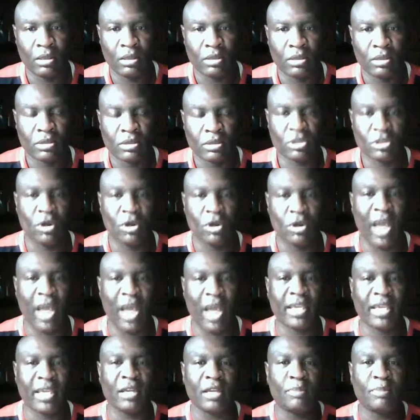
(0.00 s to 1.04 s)
So I
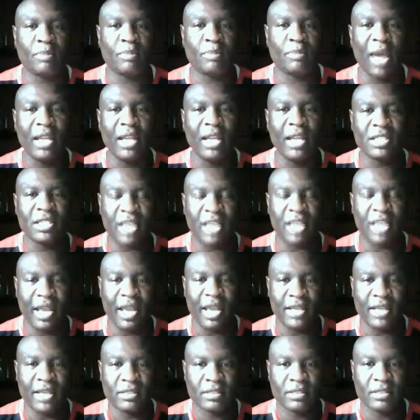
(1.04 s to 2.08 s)
can
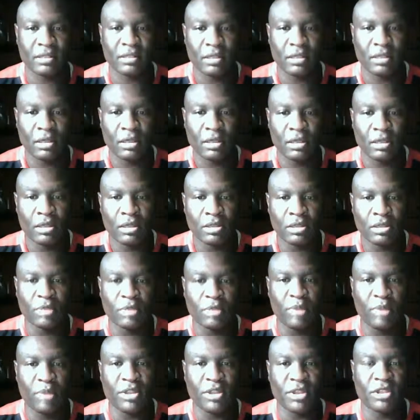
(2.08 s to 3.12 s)
apologize to
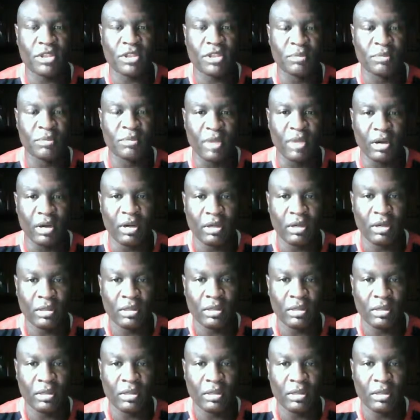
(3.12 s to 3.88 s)
Brother Samir